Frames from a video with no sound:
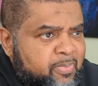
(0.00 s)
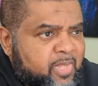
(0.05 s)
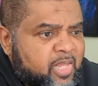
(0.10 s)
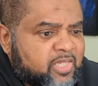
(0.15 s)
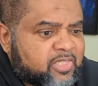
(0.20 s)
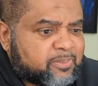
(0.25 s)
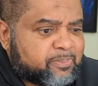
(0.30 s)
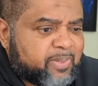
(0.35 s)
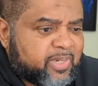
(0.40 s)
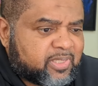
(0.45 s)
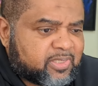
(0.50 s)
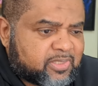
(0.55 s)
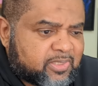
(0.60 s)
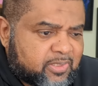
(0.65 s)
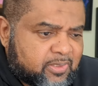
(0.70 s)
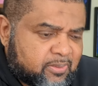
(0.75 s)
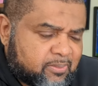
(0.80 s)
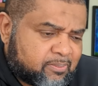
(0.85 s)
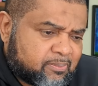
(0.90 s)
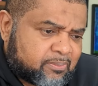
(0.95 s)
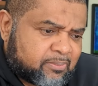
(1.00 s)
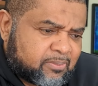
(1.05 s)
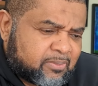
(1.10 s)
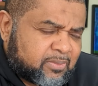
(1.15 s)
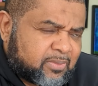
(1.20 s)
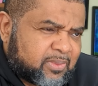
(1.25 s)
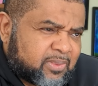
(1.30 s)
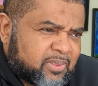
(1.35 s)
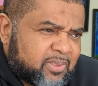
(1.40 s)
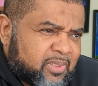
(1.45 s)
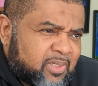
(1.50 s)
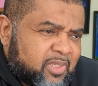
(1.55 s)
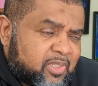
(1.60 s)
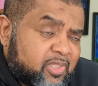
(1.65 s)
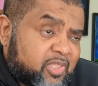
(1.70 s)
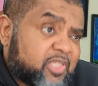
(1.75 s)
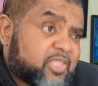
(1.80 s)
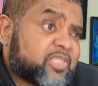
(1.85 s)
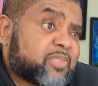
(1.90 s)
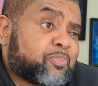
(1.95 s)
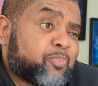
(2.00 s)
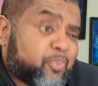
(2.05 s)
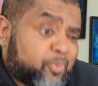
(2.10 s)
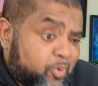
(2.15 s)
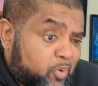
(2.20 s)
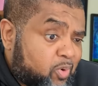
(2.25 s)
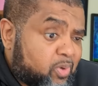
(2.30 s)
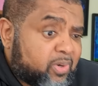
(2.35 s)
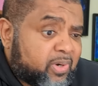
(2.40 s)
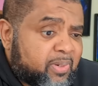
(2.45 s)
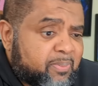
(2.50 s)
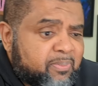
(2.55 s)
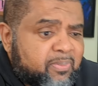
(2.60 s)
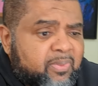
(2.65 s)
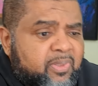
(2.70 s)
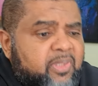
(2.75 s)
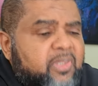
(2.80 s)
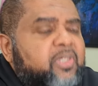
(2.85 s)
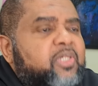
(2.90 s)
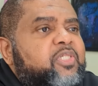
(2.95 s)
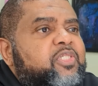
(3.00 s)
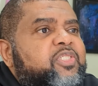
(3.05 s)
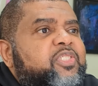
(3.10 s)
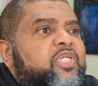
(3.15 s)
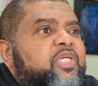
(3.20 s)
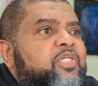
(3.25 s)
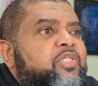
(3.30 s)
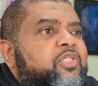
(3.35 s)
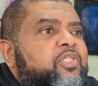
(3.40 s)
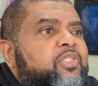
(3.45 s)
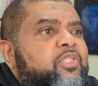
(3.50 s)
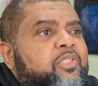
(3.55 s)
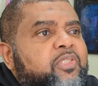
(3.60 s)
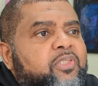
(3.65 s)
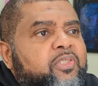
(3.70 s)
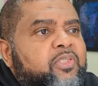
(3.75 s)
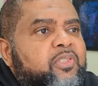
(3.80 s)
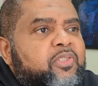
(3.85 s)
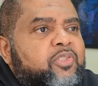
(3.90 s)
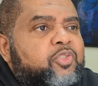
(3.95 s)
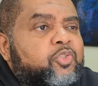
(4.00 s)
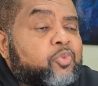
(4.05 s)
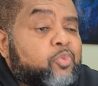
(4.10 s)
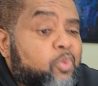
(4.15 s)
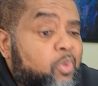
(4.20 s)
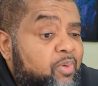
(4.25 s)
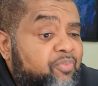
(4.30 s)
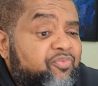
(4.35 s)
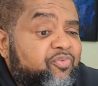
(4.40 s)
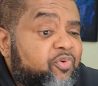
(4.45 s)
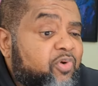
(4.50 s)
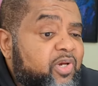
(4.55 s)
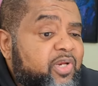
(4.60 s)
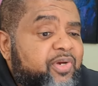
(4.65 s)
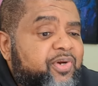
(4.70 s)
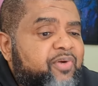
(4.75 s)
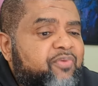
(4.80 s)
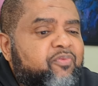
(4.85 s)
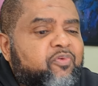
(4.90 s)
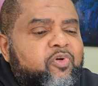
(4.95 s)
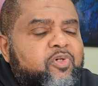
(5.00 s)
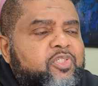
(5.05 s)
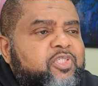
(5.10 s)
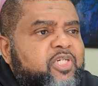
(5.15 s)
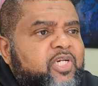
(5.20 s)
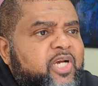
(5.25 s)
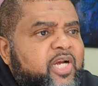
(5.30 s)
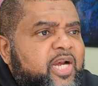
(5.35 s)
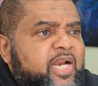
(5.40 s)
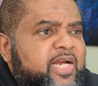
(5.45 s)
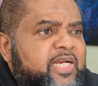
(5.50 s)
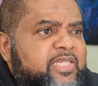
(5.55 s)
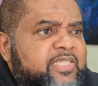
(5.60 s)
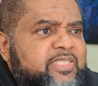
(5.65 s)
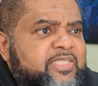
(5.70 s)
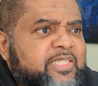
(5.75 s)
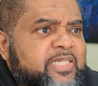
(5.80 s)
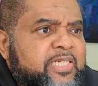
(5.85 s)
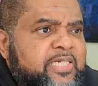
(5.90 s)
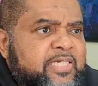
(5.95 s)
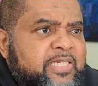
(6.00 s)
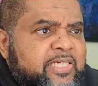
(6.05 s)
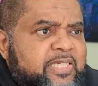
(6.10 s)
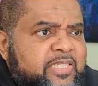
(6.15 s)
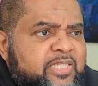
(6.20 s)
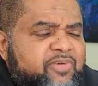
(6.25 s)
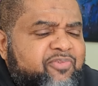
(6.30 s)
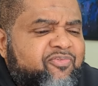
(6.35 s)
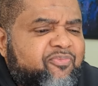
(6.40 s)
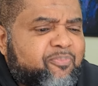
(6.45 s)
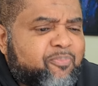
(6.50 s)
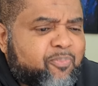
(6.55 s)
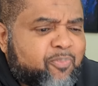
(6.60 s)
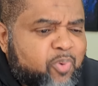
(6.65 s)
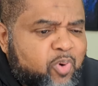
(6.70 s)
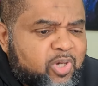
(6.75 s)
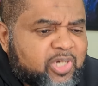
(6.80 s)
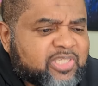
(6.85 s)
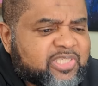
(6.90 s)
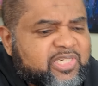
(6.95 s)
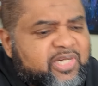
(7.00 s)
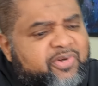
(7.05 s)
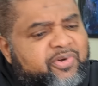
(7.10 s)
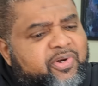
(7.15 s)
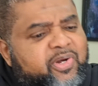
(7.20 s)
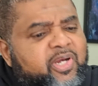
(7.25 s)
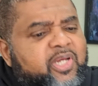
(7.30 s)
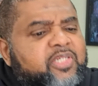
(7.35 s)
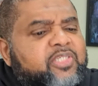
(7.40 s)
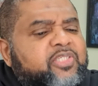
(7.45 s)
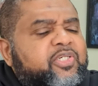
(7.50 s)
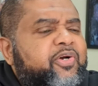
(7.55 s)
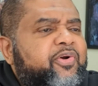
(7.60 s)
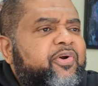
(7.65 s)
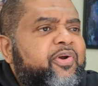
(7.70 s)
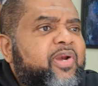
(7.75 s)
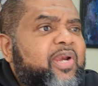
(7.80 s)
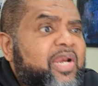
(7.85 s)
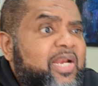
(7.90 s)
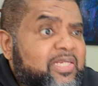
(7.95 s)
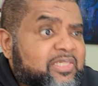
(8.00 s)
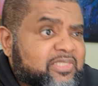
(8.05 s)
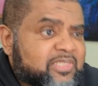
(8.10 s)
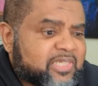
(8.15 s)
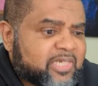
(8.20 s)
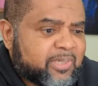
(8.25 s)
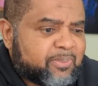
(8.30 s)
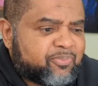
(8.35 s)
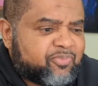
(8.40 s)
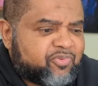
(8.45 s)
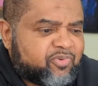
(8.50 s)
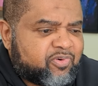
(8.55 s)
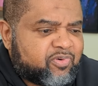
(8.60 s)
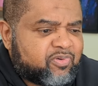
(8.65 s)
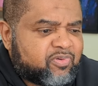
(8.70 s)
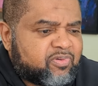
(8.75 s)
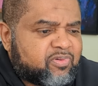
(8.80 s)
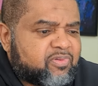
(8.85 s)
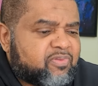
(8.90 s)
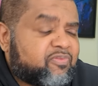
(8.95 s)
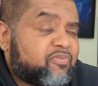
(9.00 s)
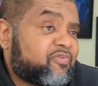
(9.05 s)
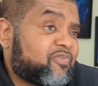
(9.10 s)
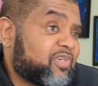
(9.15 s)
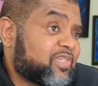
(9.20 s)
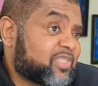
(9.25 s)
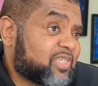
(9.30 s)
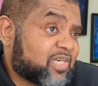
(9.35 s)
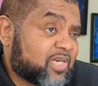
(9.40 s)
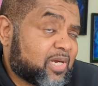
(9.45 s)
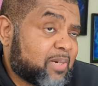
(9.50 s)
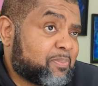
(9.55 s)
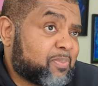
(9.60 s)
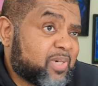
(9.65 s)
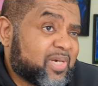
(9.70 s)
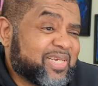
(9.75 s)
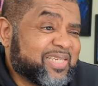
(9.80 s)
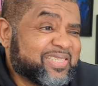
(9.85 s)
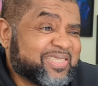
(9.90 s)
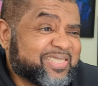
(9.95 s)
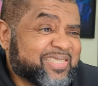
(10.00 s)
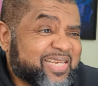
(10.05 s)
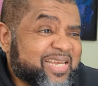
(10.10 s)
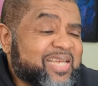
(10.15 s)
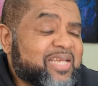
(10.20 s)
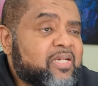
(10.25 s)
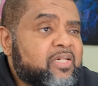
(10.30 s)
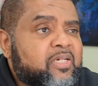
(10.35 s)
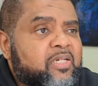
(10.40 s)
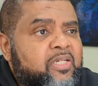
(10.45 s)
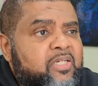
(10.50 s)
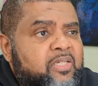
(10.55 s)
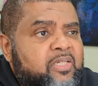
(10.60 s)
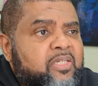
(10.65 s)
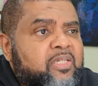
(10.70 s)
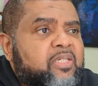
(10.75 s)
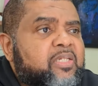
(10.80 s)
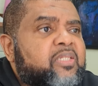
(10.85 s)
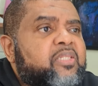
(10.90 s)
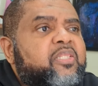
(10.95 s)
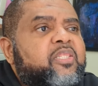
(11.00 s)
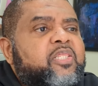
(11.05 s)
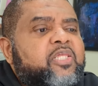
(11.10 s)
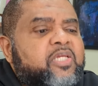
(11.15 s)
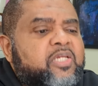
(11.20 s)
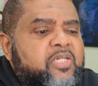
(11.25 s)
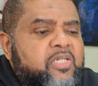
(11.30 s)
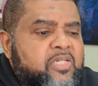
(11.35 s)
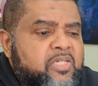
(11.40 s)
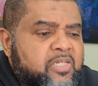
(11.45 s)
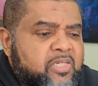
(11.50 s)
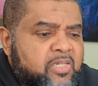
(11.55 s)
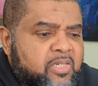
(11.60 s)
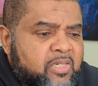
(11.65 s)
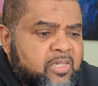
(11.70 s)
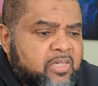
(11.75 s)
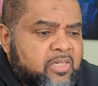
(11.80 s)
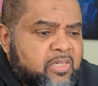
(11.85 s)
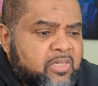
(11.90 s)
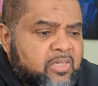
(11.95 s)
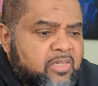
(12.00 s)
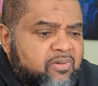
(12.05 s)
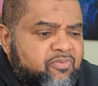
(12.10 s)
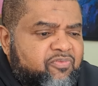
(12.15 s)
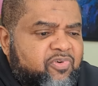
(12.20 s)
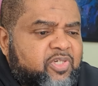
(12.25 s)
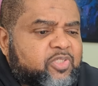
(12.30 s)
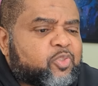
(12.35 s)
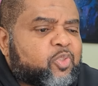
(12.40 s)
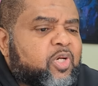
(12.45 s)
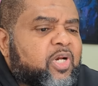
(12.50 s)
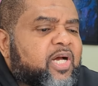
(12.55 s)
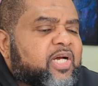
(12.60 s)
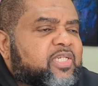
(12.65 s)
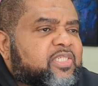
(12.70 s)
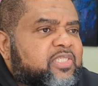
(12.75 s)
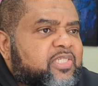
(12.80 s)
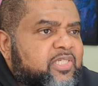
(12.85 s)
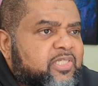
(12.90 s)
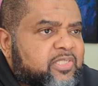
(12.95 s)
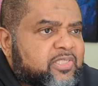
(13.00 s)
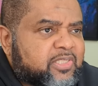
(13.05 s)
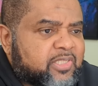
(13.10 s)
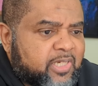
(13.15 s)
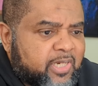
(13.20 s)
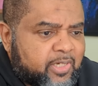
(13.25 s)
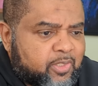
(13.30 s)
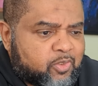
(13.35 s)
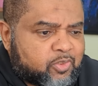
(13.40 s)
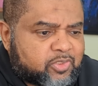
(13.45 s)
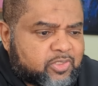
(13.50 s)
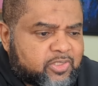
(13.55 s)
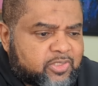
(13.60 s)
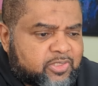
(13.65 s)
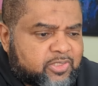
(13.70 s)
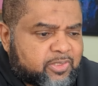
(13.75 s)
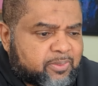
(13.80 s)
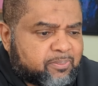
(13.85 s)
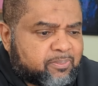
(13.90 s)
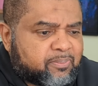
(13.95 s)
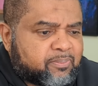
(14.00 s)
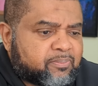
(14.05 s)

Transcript: space. This program is set to hopefully revolutionize the policy and regulatory landscape for fintech companies in the virtual asset ecosystem,